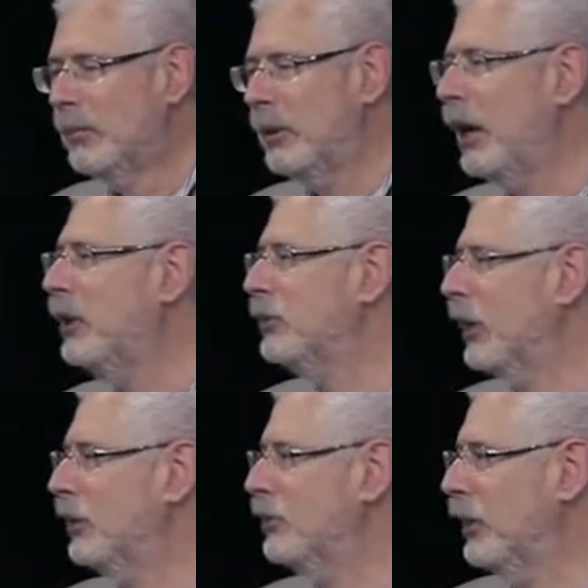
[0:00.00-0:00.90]
But
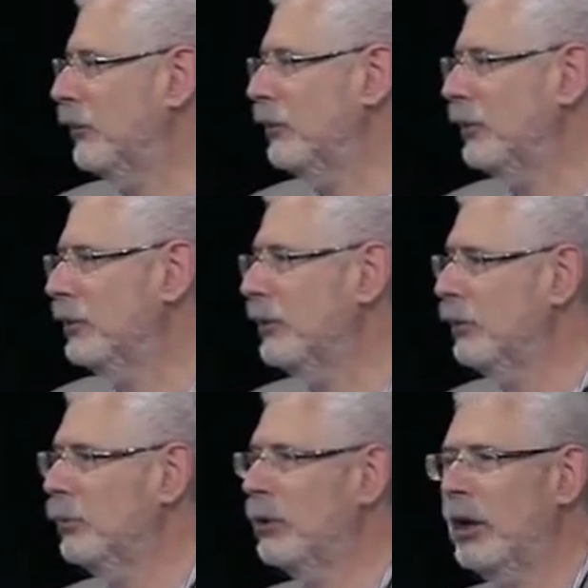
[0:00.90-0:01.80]
outside of Stanford,
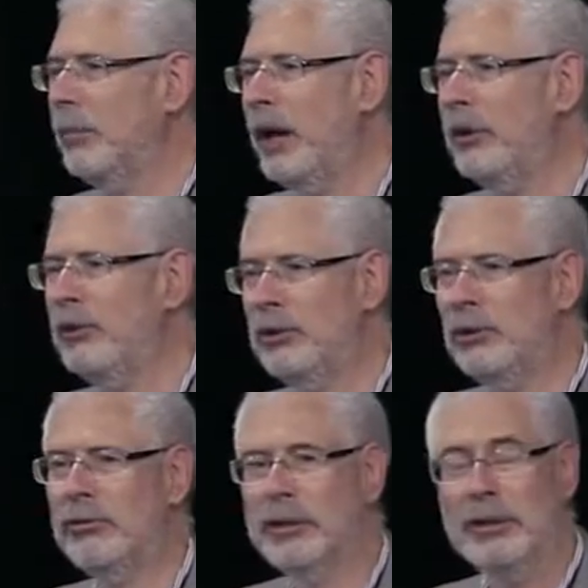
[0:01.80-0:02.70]
the word
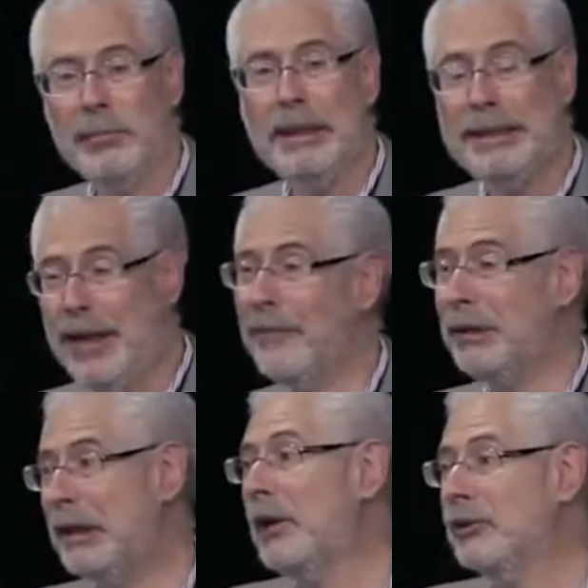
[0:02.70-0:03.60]
hypotheses really mean
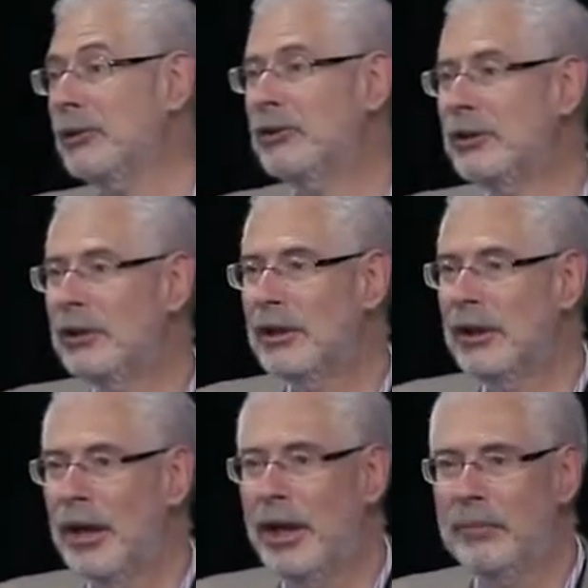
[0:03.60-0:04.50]
effing guesses.
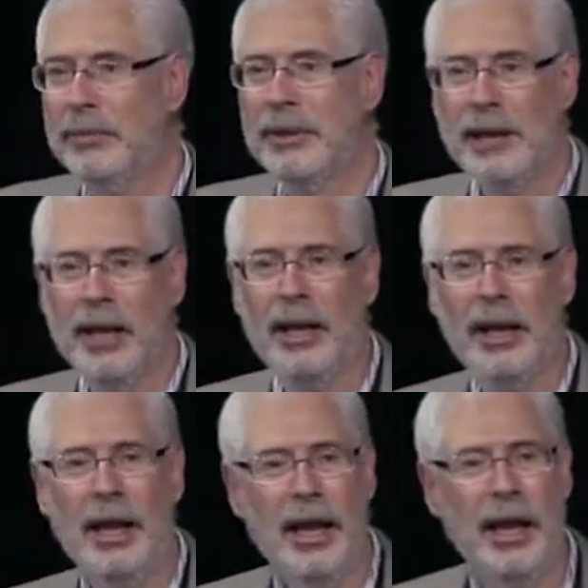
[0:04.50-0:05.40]

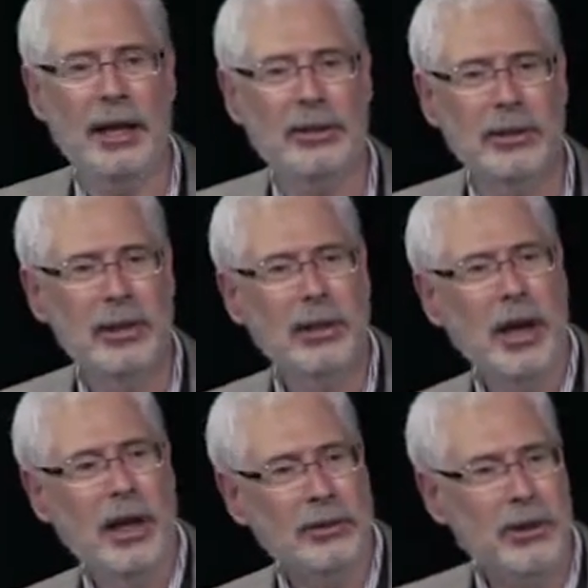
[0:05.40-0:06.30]
And
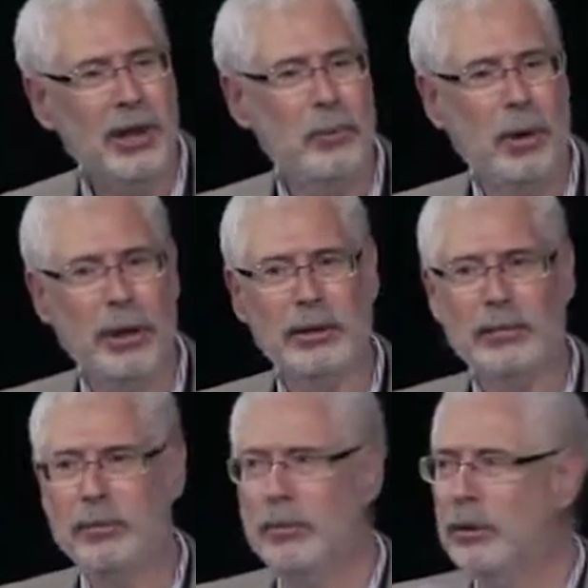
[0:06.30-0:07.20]
on day one,
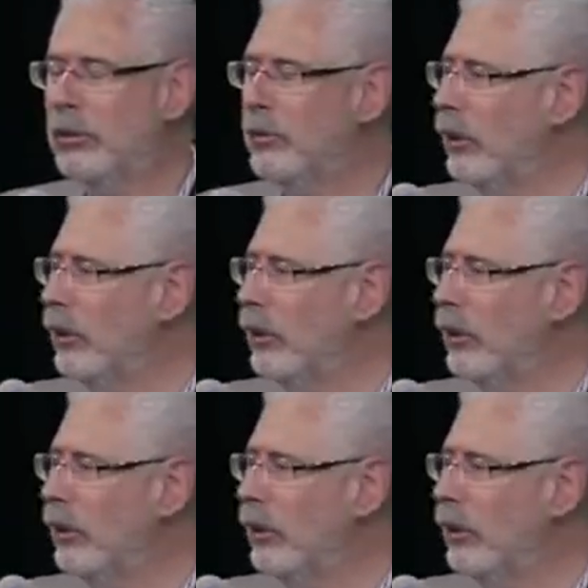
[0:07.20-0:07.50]
with